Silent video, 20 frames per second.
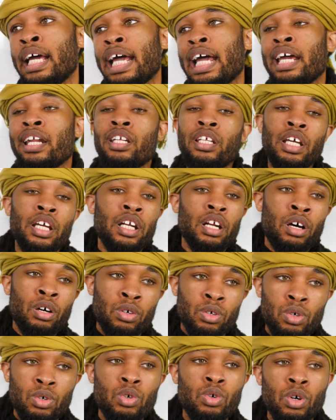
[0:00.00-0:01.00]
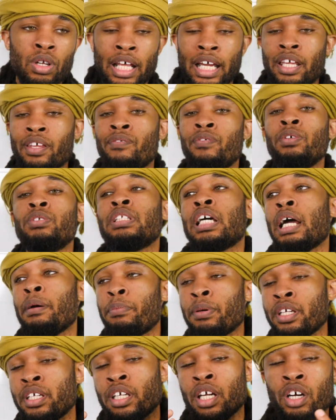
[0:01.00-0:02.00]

And then on Google, like if you type in